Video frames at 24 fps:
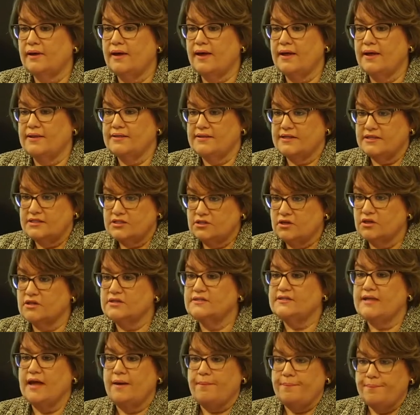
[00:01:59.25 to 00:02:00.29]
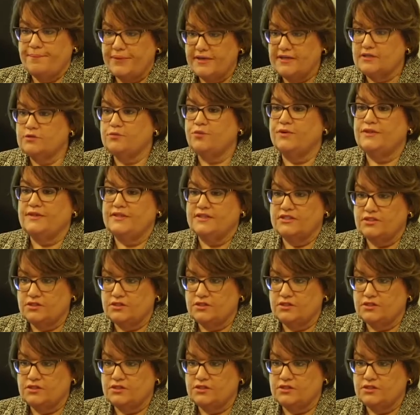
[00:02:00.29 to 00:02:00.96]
and discuss that piece with the